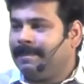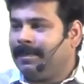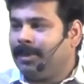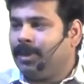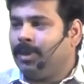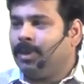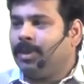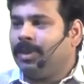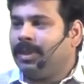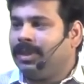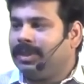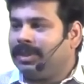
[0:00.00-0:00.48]

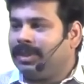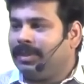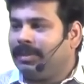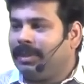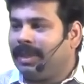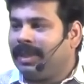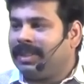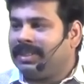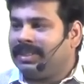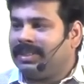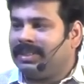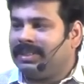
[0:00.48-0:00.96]
Doing some
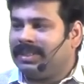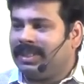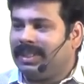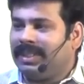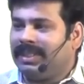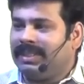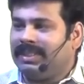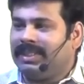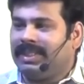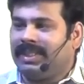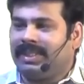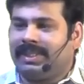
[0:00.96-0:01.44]
actions
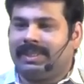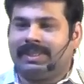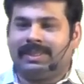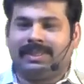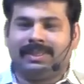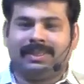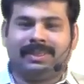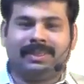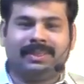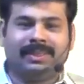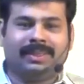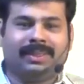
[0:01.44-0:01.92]
and
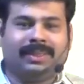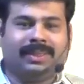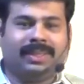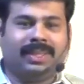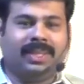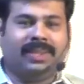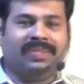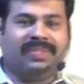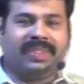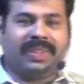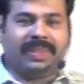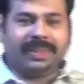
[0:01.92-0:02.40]
checkings.
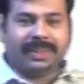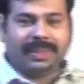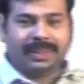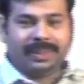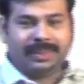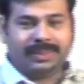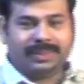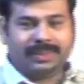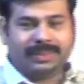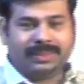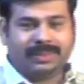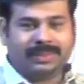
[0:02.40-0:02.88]
If at all,
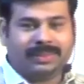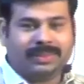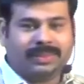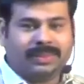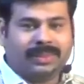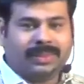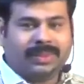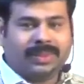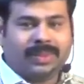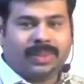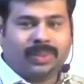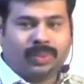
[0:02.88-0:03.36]

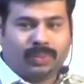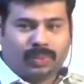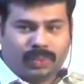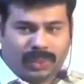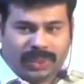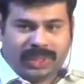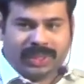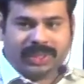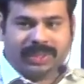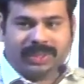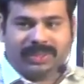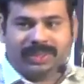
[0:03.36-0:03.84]

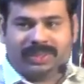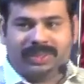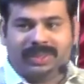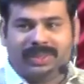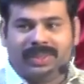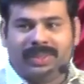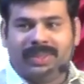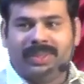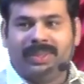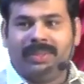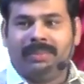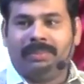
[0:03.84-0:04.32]
we
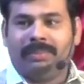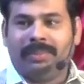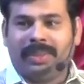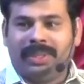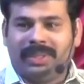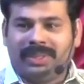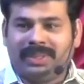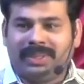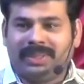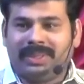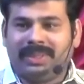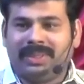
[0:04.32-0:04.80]

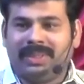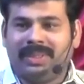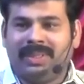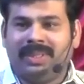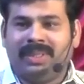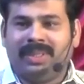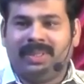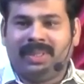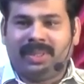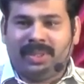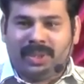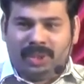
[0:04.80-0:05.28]
means
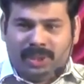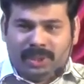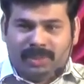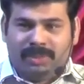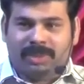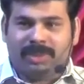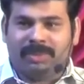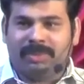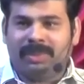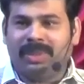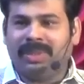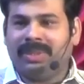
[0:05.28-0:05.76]

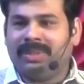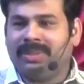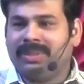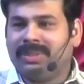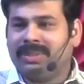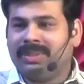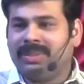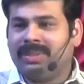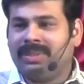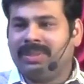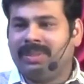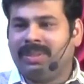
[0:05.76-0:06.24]
human
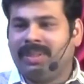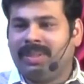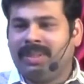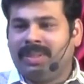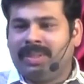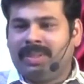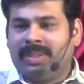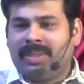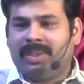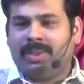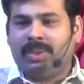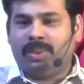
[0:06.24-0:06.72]
beings
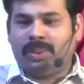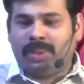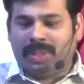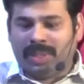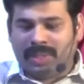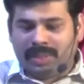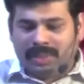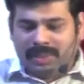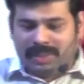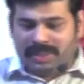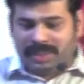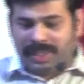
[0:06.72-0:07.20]
do
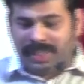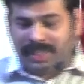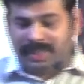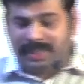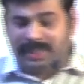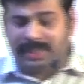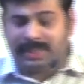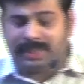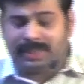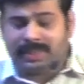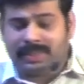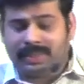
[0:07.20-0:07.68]
all those
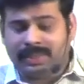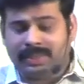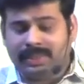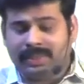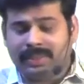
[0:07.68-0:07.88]
actions